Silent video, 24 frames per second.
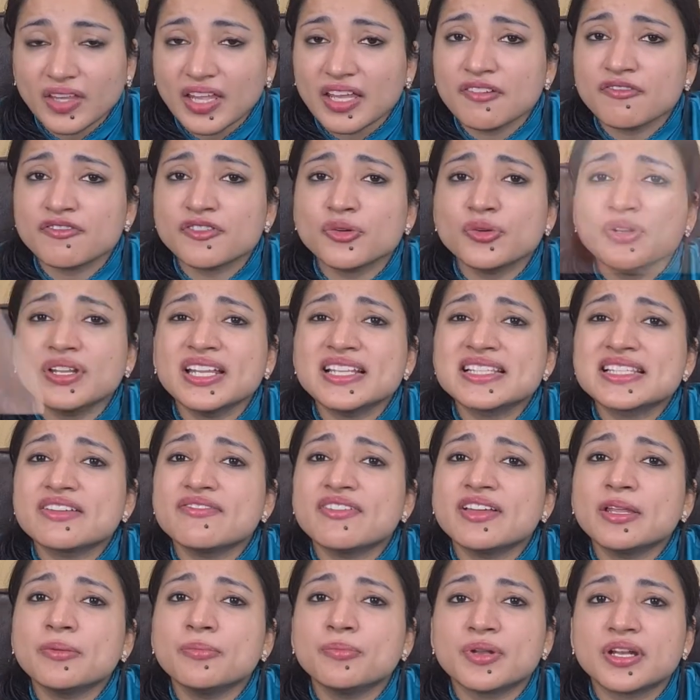If your nails are
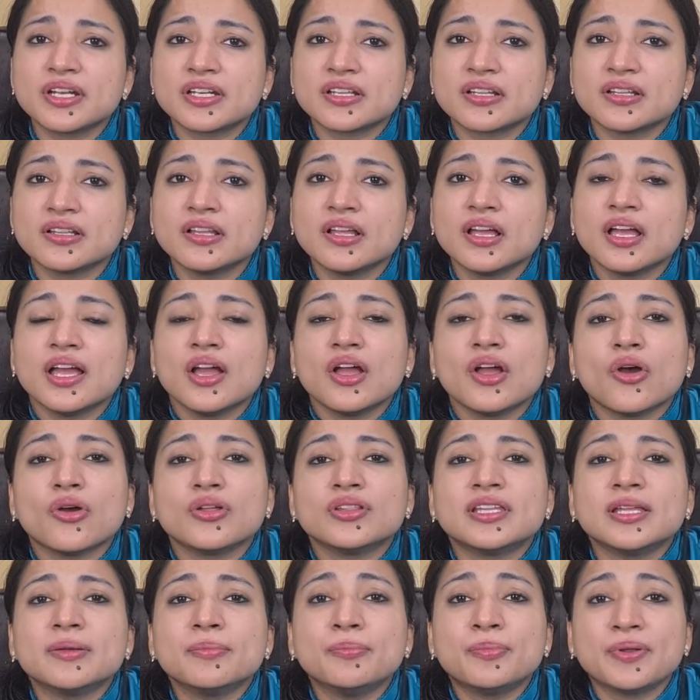very brittle,
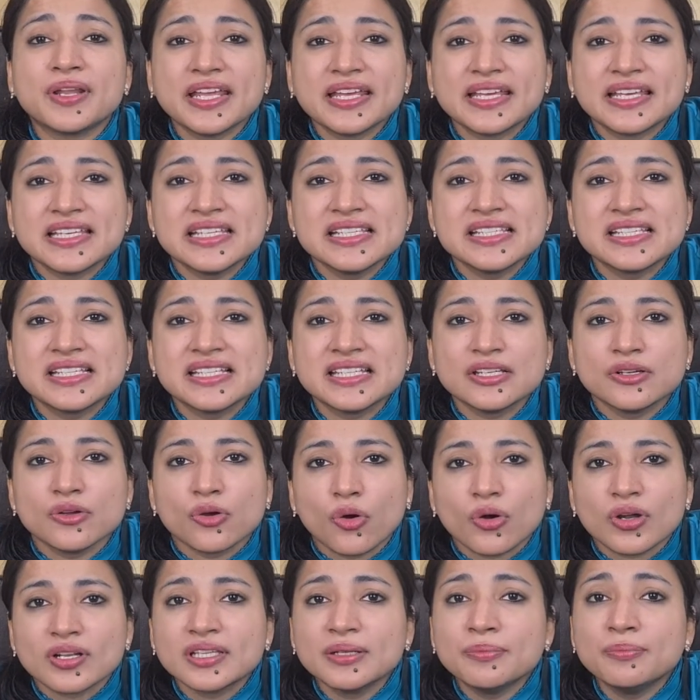they break easily
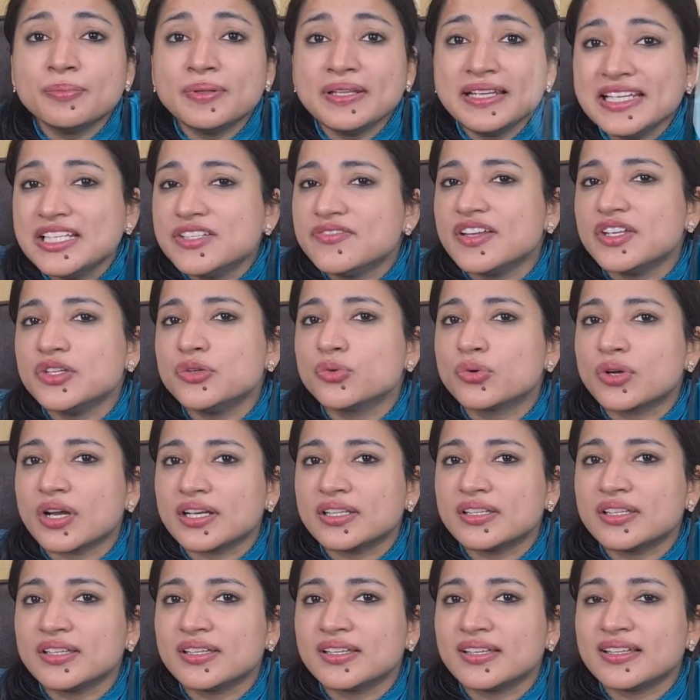or they bleed when you cut
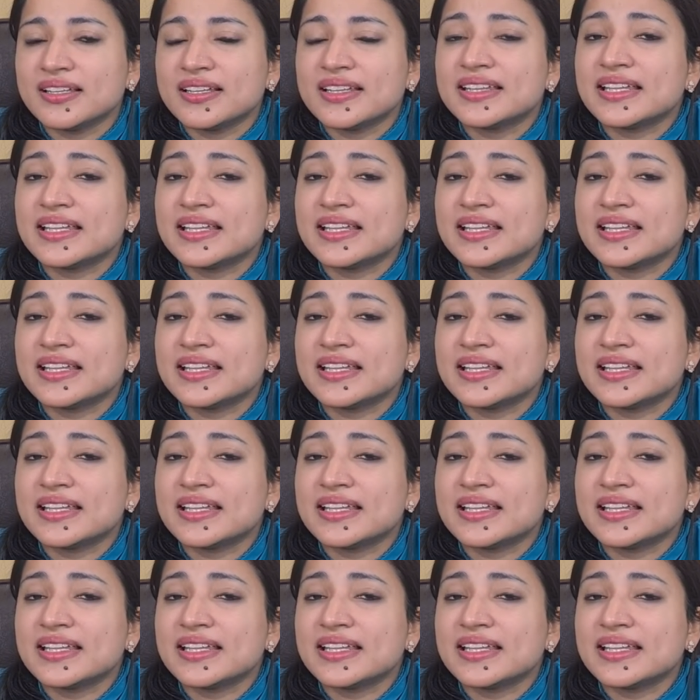the nail,